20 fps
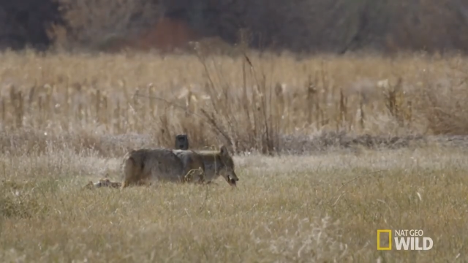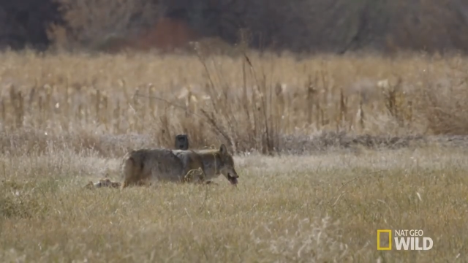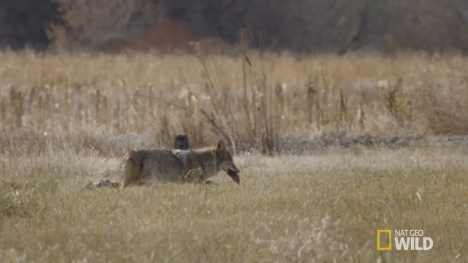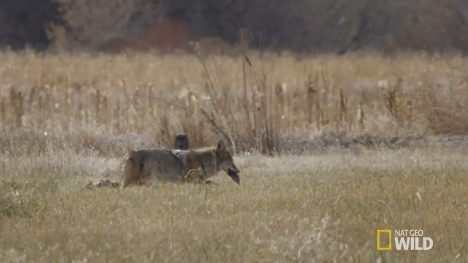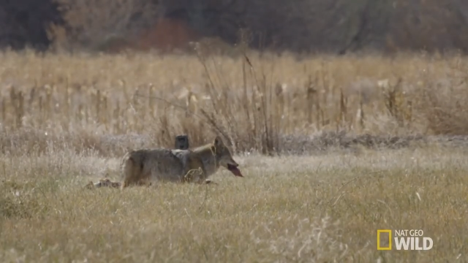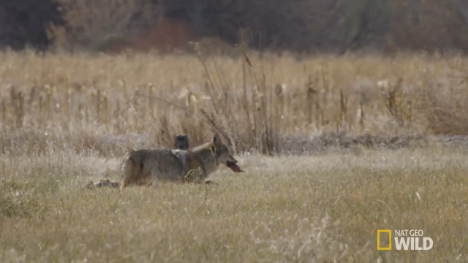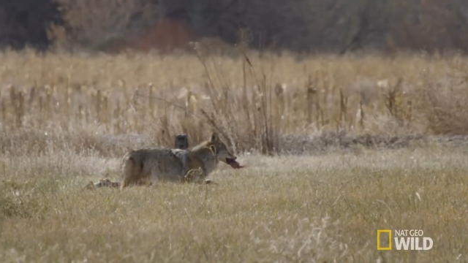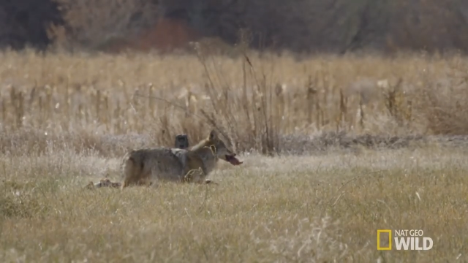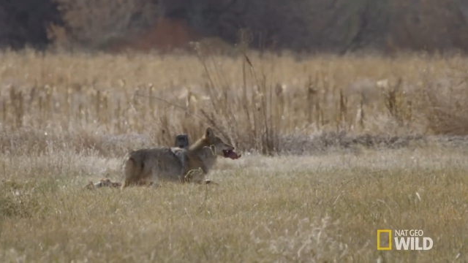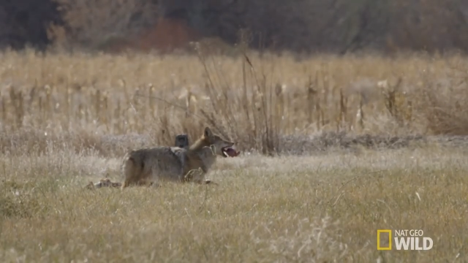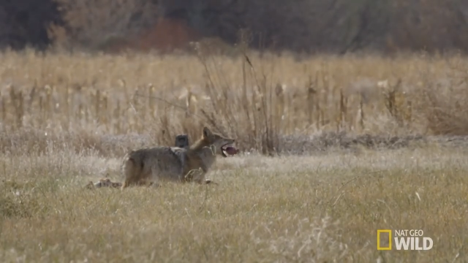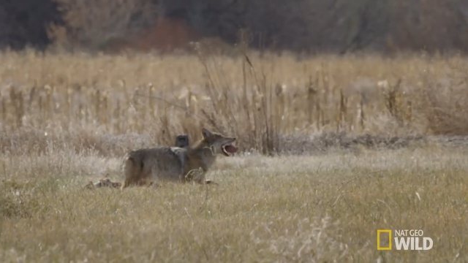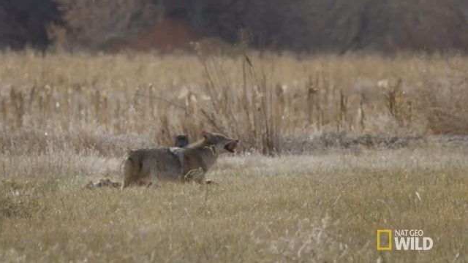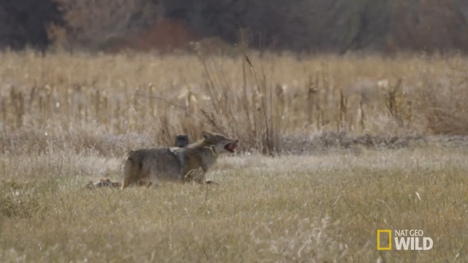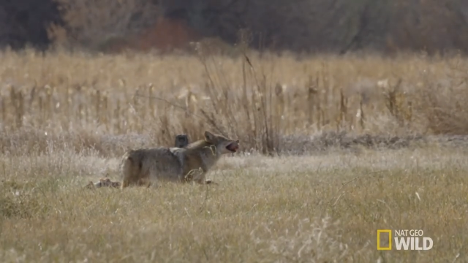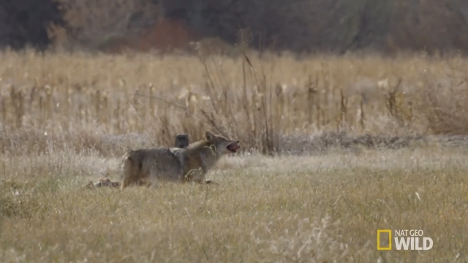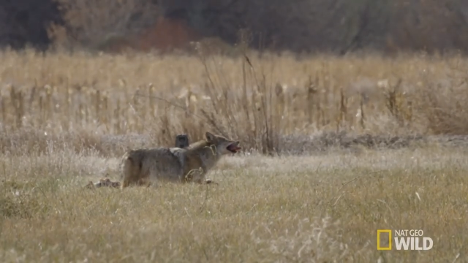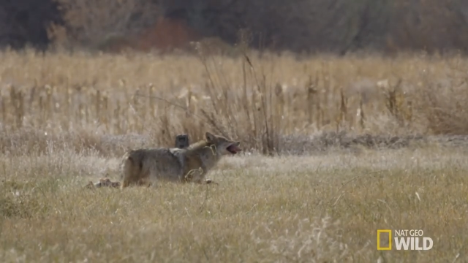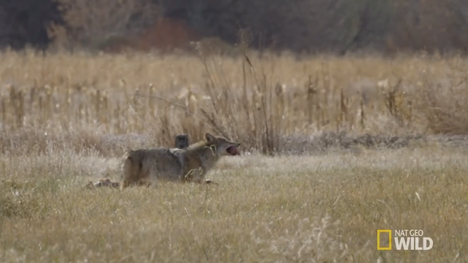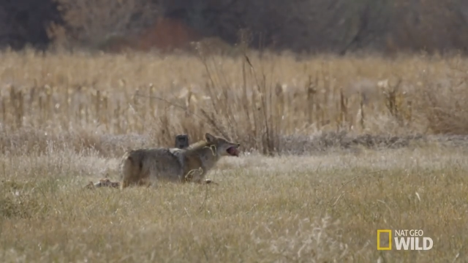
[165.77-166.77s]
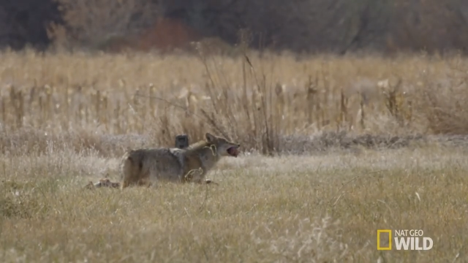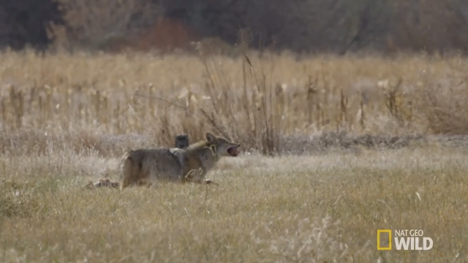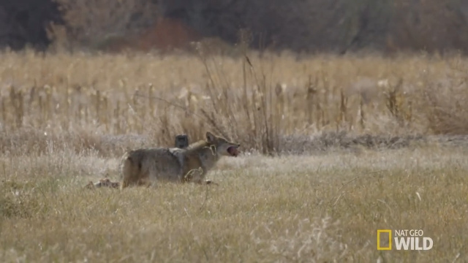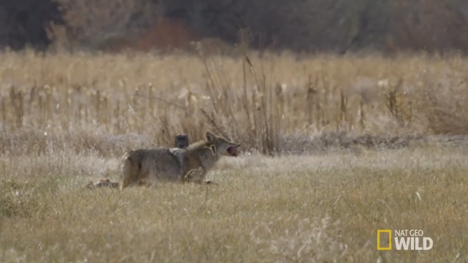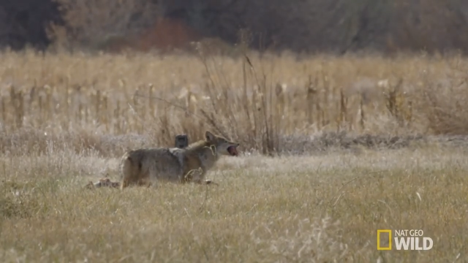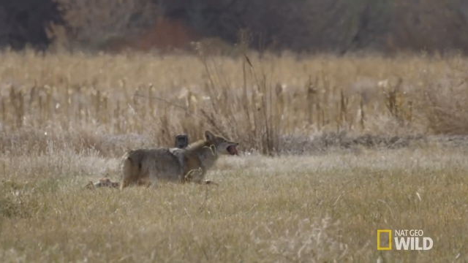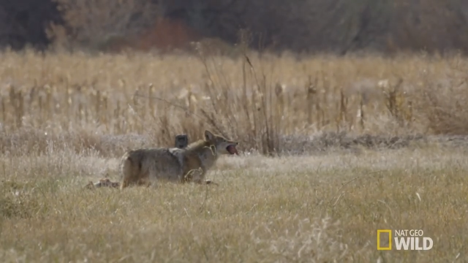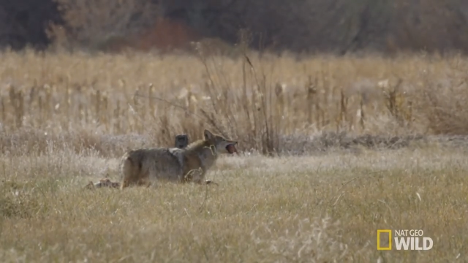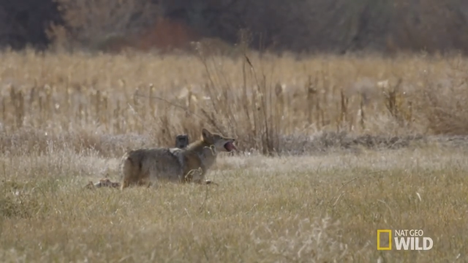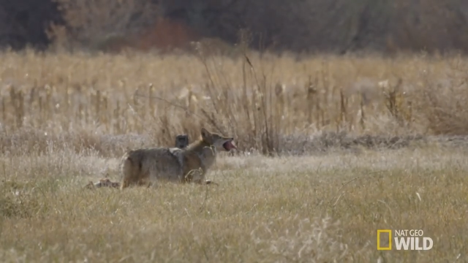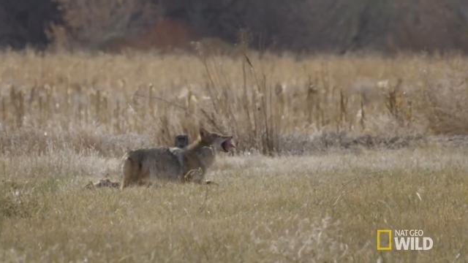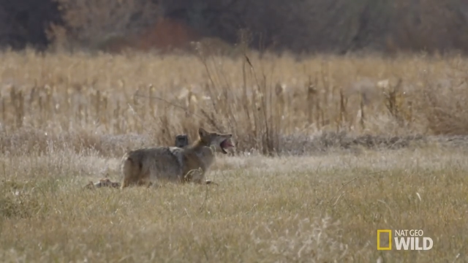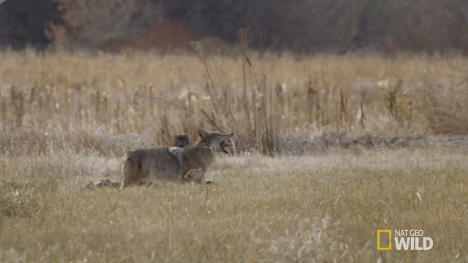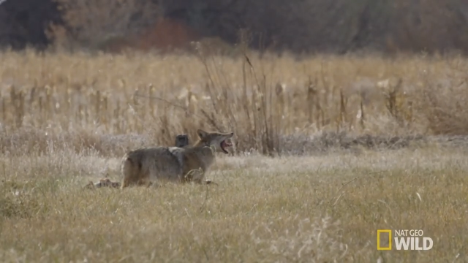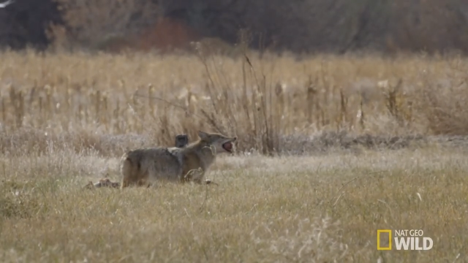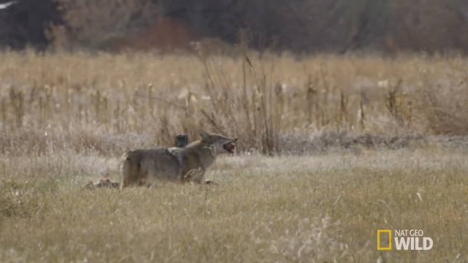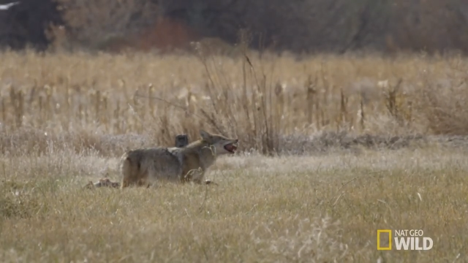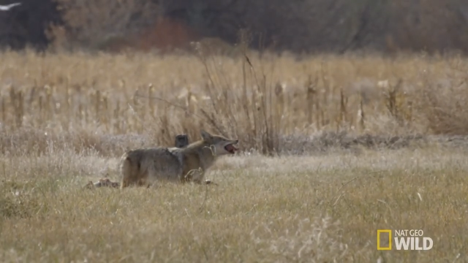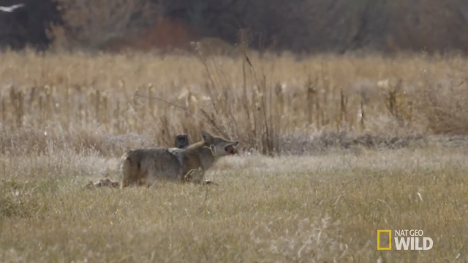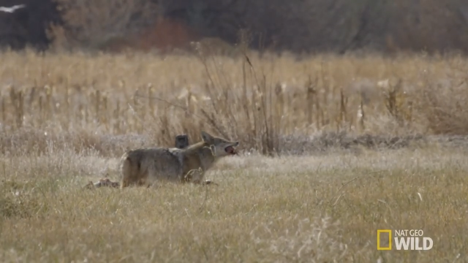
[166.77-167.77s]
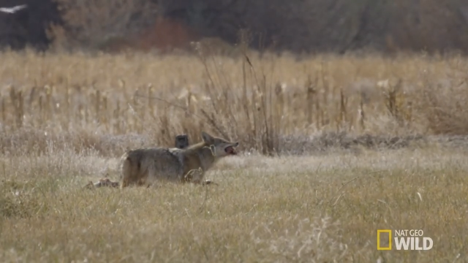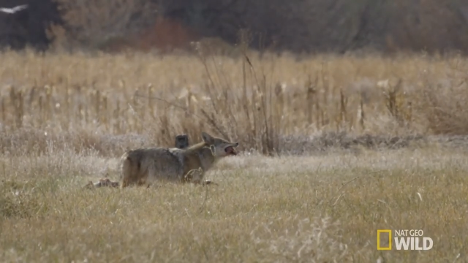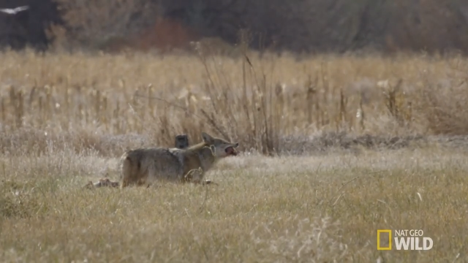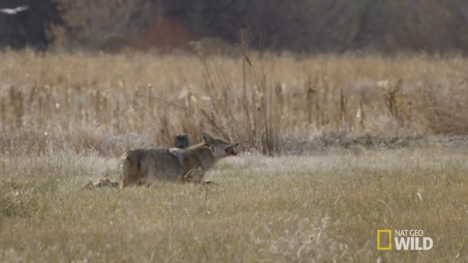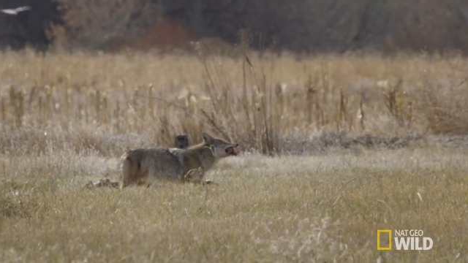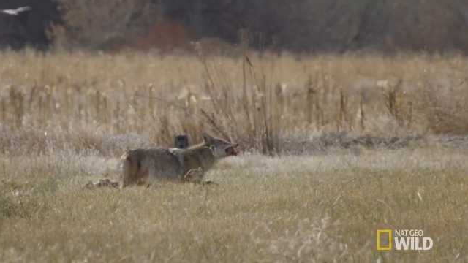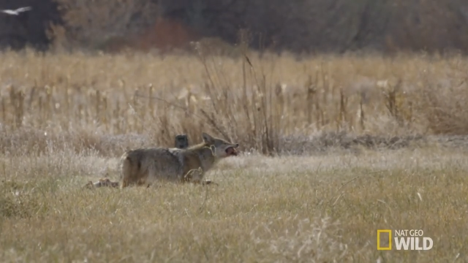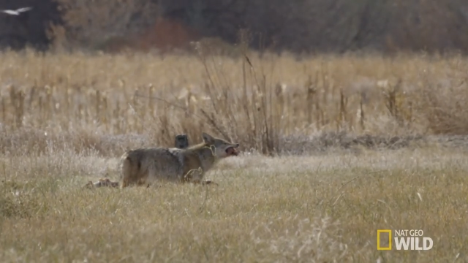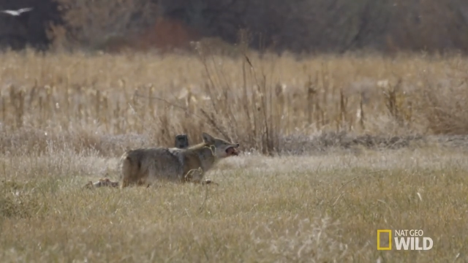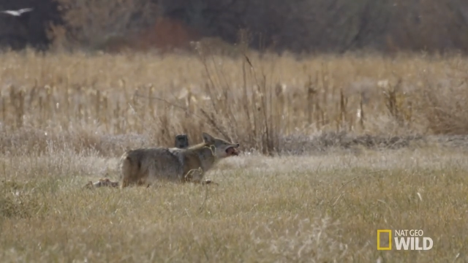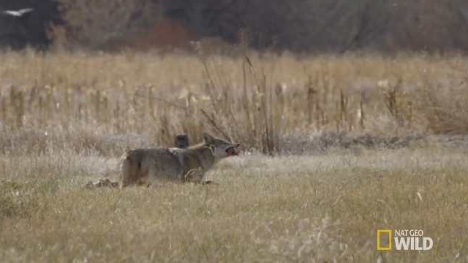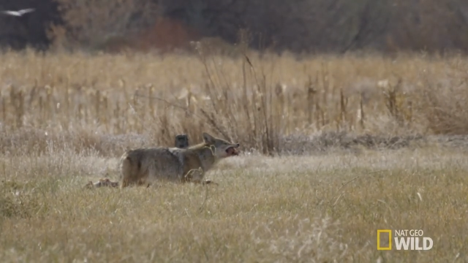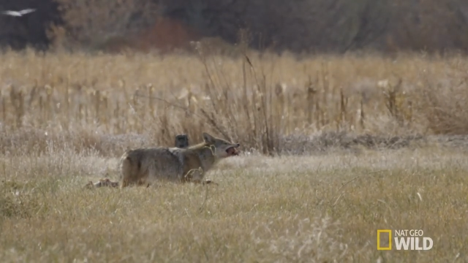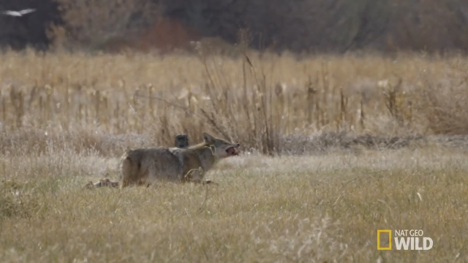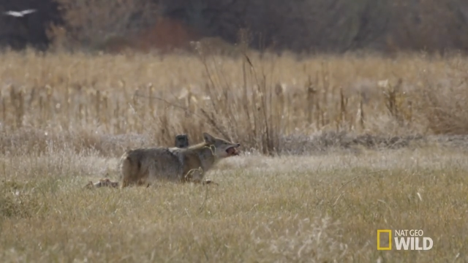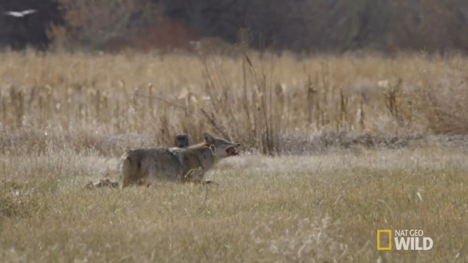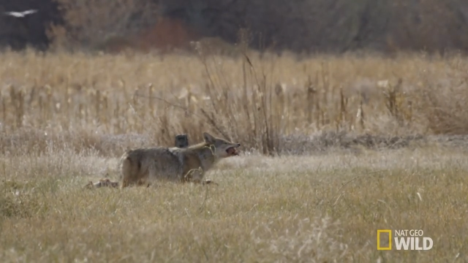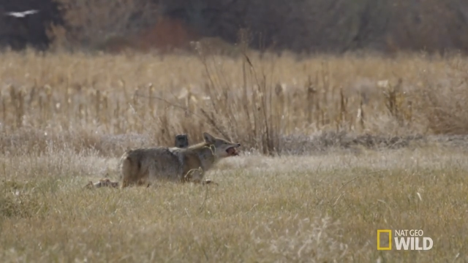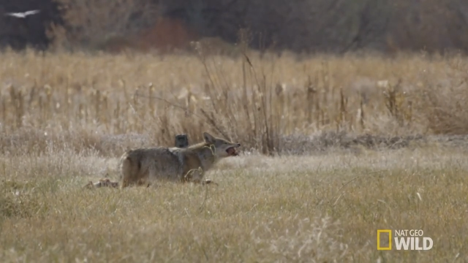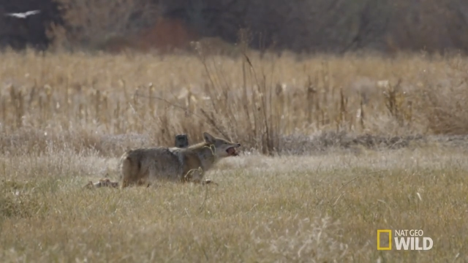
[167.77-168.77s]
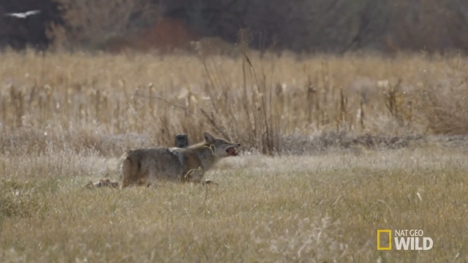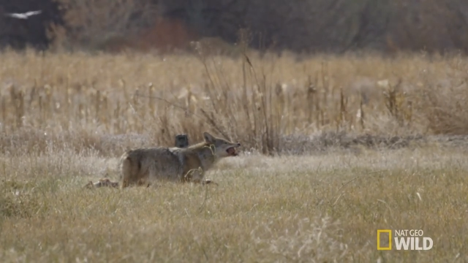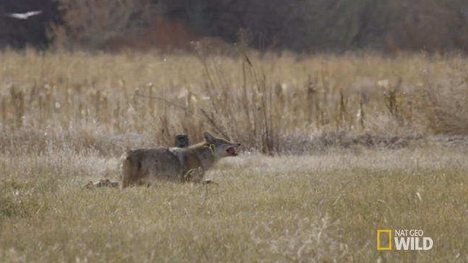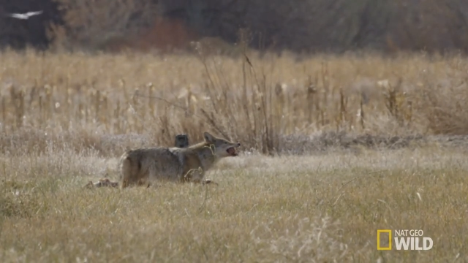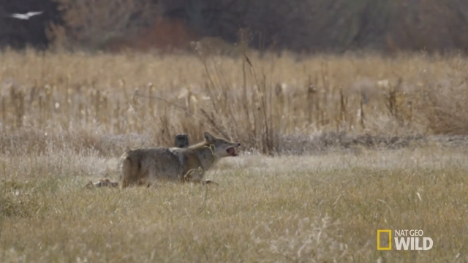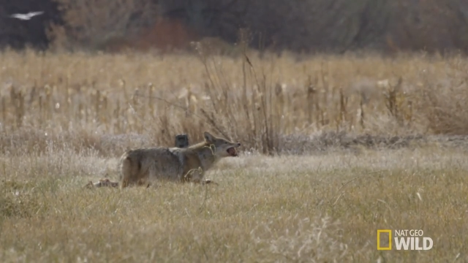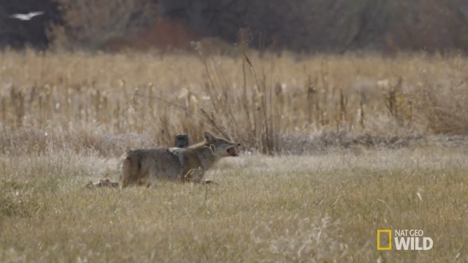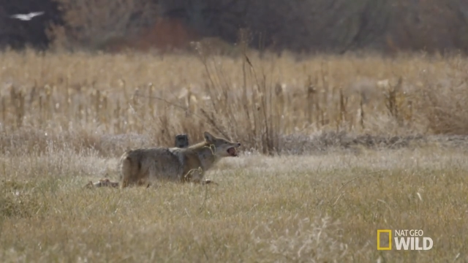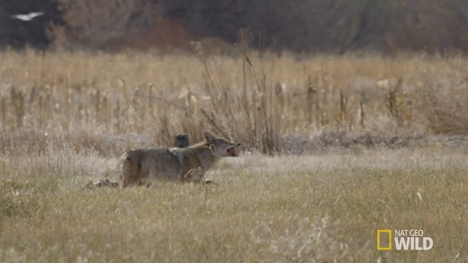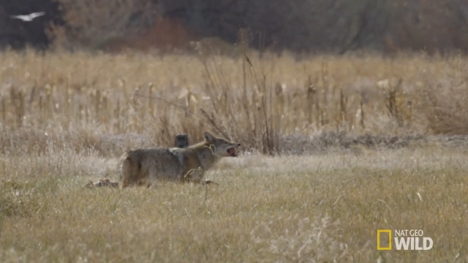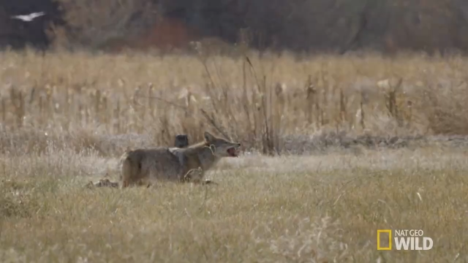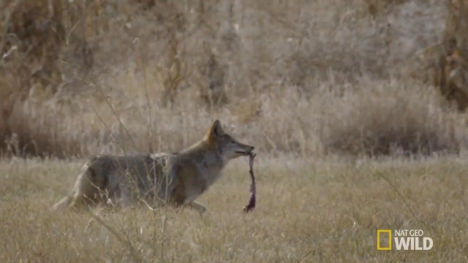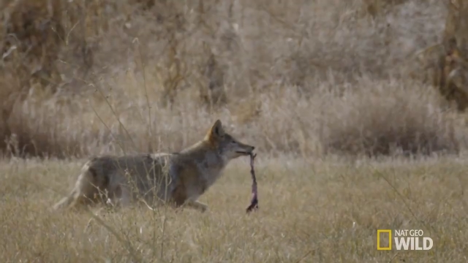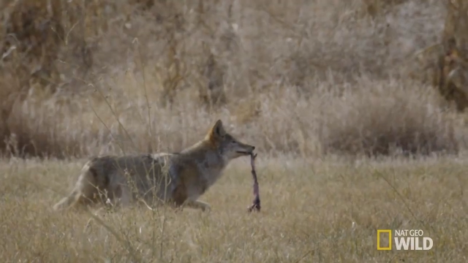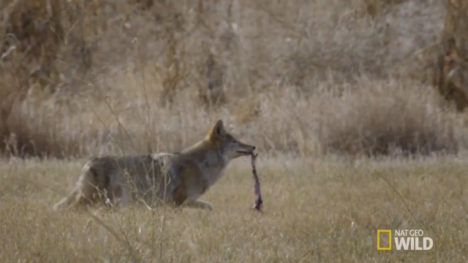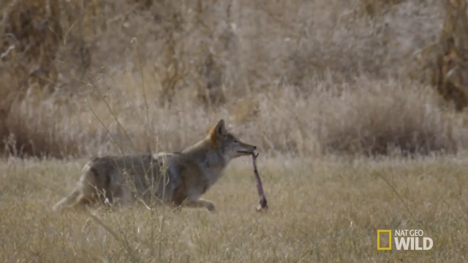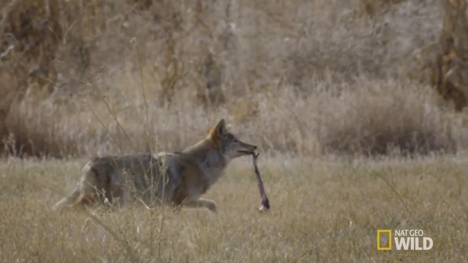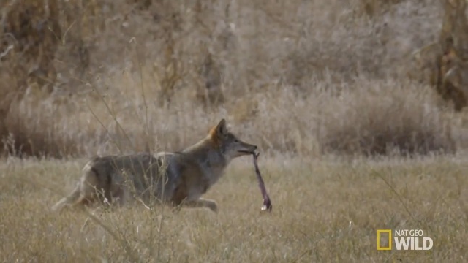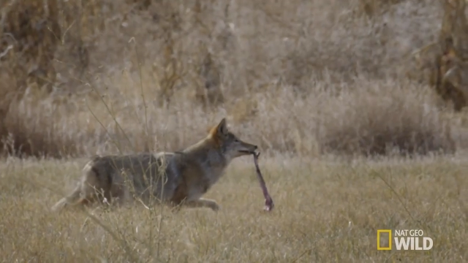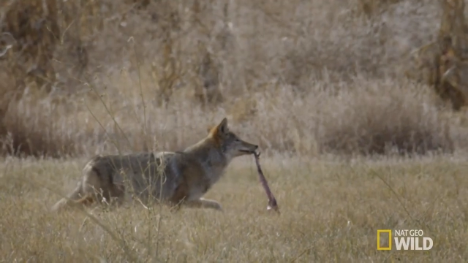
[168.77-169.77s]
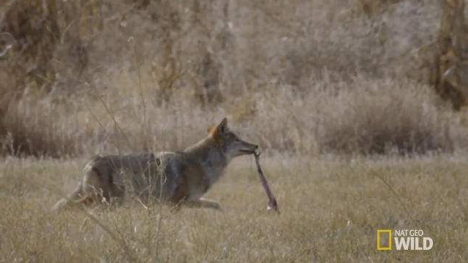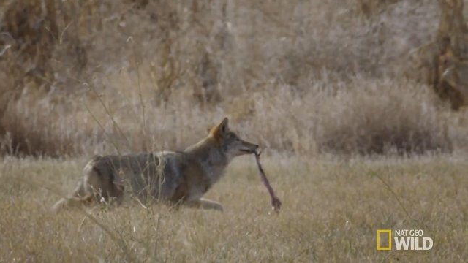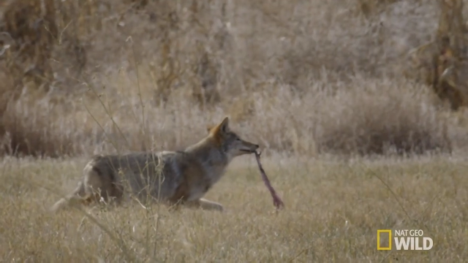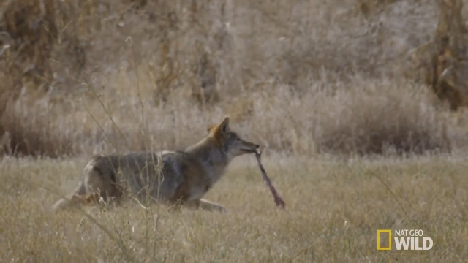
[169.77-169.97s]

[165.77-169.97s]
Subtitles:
Nobody's mouth can be seen.